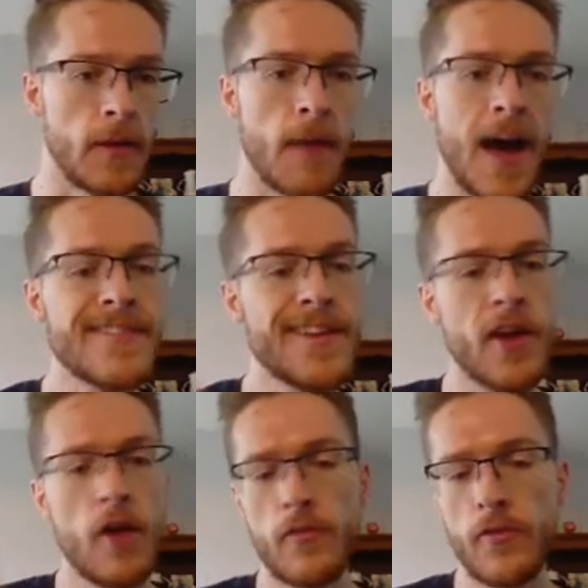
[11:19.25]
But as I
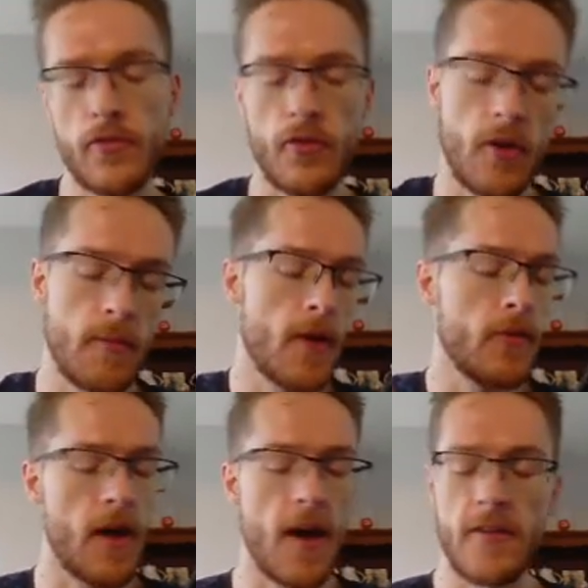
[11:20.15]
go through story mode,
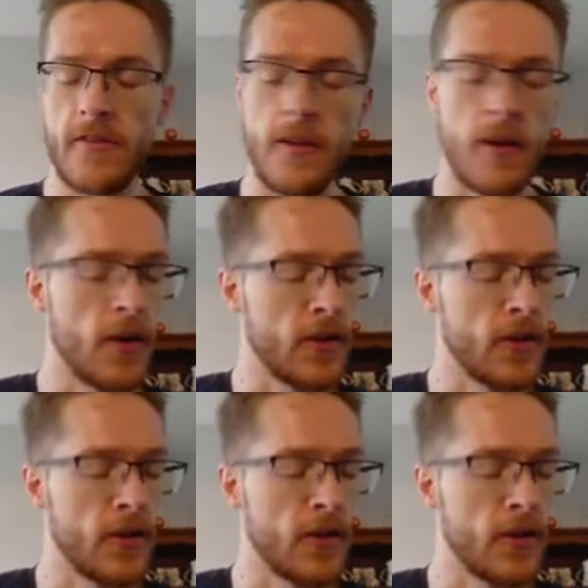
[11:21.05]
guys, and, you know,